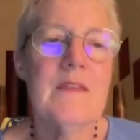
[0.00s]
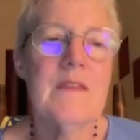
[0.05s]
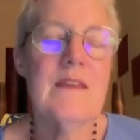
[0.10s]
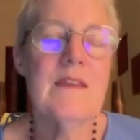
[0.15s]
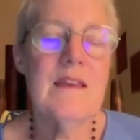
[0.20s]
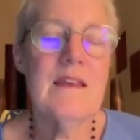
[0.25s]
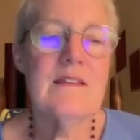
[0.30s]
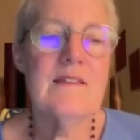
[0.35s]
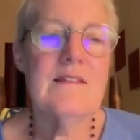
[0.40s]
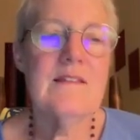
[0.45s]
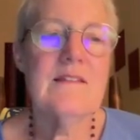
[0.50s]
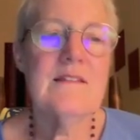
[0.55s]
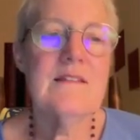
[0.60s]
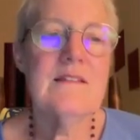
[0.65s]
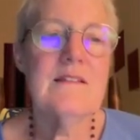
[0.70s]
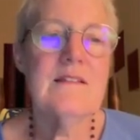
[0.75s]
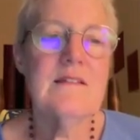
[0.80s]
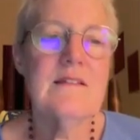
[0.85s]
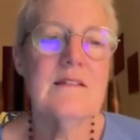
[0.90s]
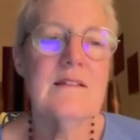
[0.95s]

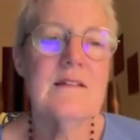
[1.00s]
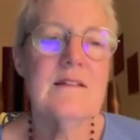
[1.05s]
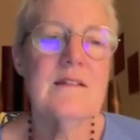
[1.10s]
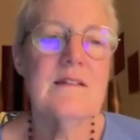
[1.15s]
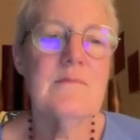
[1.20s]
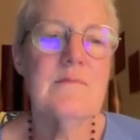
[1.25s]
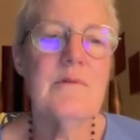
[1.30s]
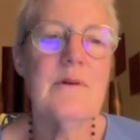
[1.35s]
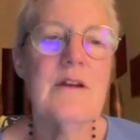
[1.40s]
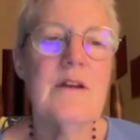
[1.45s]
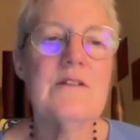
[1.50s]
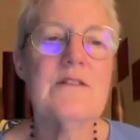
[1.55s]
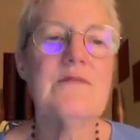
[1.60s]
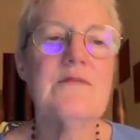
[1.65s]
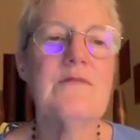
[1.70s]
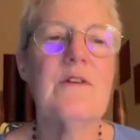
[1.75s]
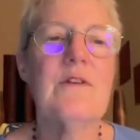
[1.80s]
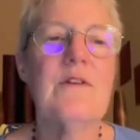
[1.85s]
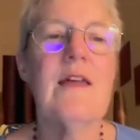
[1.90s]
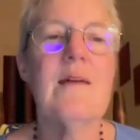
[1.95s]
Yes. Prayers
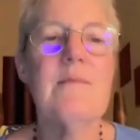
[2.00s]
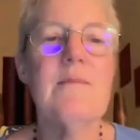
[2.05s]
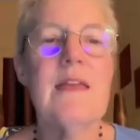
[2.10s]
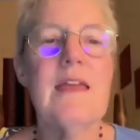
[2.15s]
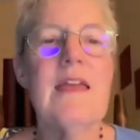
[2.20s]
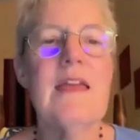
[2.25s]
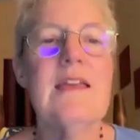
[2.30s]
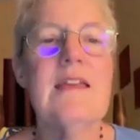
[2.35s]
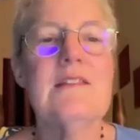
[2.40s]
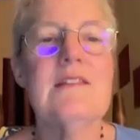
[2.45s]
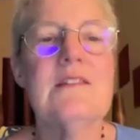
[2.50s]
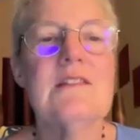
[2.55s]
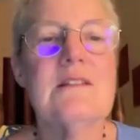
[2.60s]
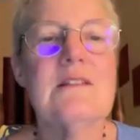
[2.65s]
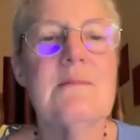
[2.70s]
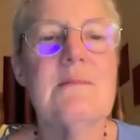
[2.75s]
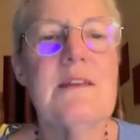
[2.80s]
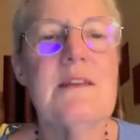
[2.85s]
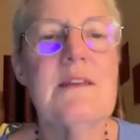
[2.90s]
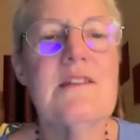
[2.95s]
for
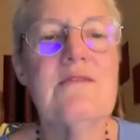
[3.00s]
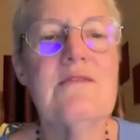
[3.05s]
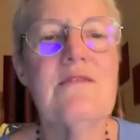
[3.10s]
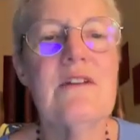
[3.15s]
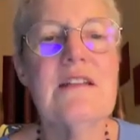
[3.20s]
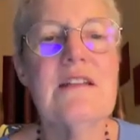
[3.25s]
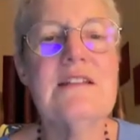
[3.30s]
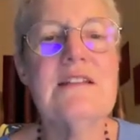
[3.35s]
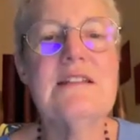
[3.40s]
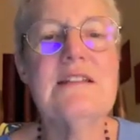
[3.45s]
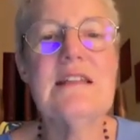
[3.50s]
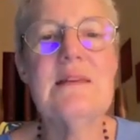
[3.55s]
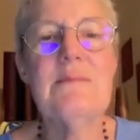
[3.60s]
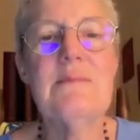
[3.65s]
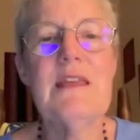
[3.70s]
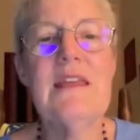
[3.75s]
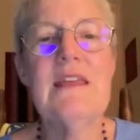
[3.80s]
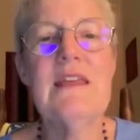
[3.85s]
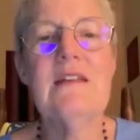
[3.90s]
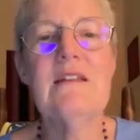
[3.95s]
MH. May she find
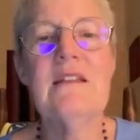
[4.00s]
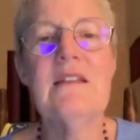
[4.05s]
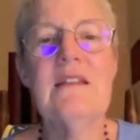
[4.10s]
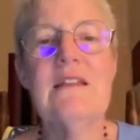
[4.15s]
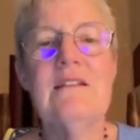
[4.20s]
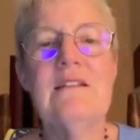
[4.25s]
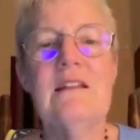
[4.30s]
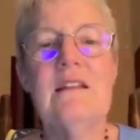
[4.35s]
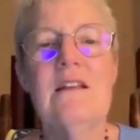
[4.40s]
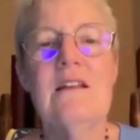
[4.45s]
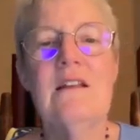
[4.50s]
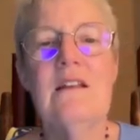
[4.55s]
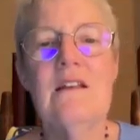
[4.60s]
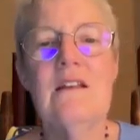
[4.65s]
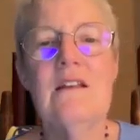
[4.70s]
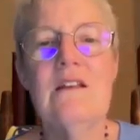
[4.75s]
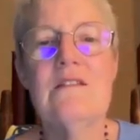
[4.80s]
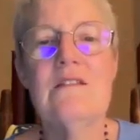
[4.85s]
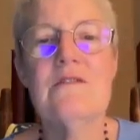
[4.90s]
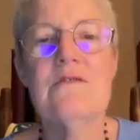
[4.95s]
deep healing
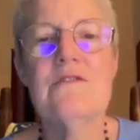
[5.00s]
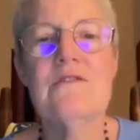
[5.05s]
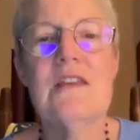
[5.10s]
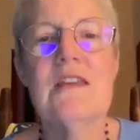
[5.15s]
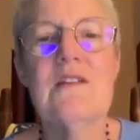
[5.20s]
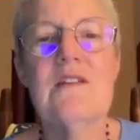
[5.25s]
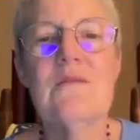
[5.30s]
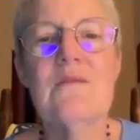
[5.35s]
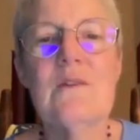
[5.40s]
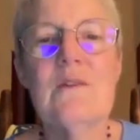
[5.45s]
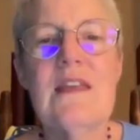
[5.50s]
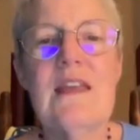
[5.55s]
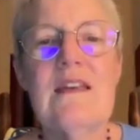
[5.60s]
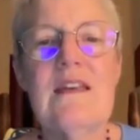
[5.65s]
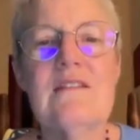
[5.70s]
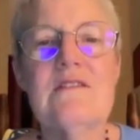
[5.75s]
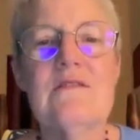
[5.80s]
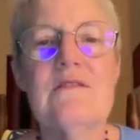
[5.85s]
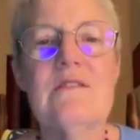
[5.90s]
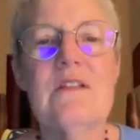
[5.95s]
so she can
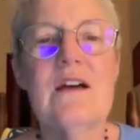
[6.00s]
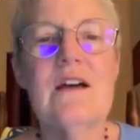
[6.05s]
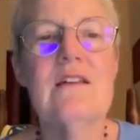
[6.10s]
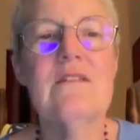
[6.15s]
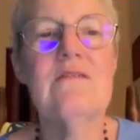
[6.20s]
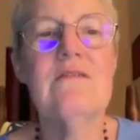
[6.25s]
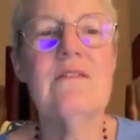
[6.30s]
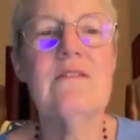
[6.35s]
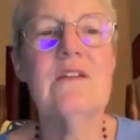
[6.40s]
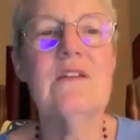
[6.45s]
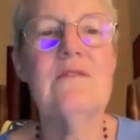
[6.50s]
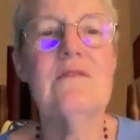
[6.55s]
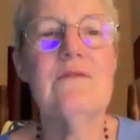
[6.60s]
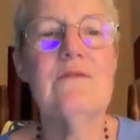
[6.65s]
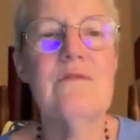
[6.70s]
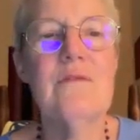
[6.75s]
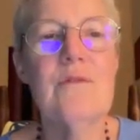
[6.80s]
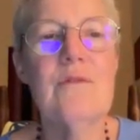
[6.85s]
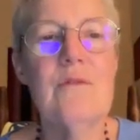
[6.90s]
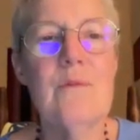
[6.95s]
re-enter life in a
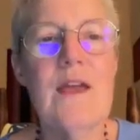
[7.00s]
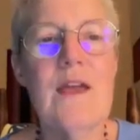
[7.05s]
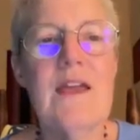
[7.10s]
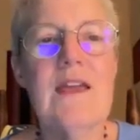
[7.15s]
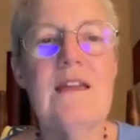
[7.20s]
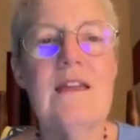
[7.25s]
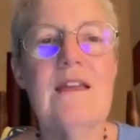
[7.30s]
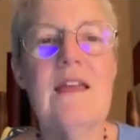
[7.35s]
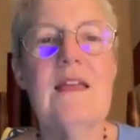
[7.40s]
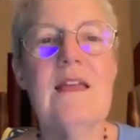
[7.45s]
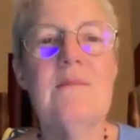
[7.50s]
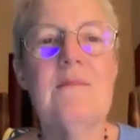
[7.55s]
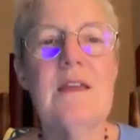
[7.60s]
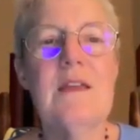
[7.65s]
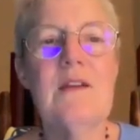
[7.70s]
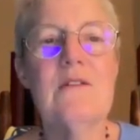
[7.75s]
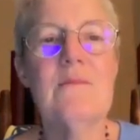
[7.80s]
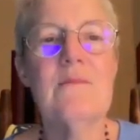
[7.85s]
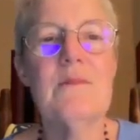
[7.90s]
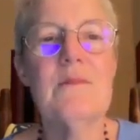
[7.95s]
full way and
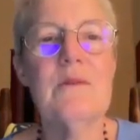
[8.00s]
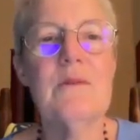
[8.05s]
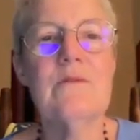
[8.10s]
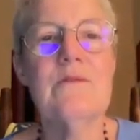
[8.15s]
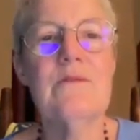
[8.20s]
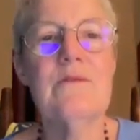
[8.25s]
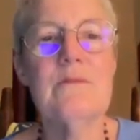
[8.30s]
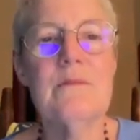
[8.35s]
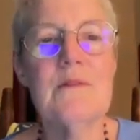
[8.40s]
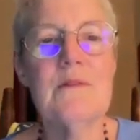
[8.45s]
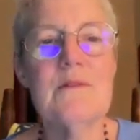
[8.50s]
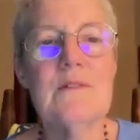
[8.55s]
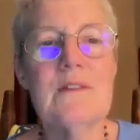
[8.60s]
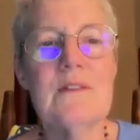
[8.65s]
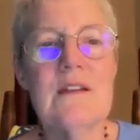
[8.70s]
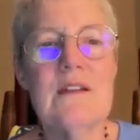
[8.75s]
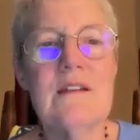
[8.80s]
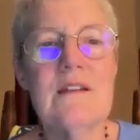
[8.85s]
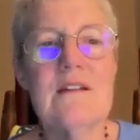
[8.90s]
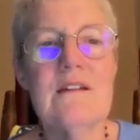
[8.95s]
make her beautiful
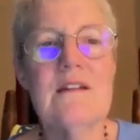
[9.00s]
music.